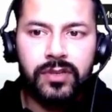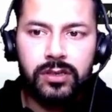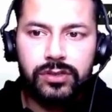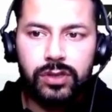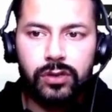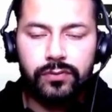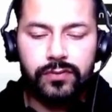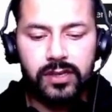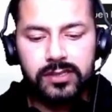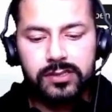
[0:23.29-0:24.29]
So now,
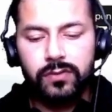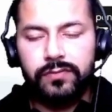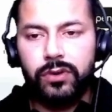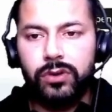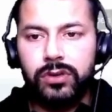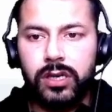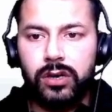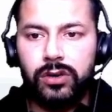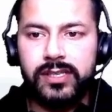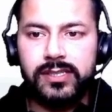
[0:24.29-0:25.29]
first of all, now
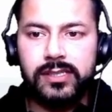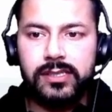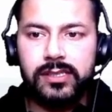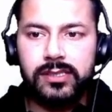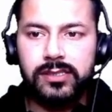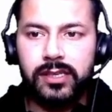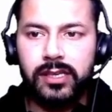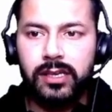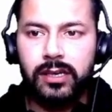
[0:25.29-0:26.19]
let's discuss the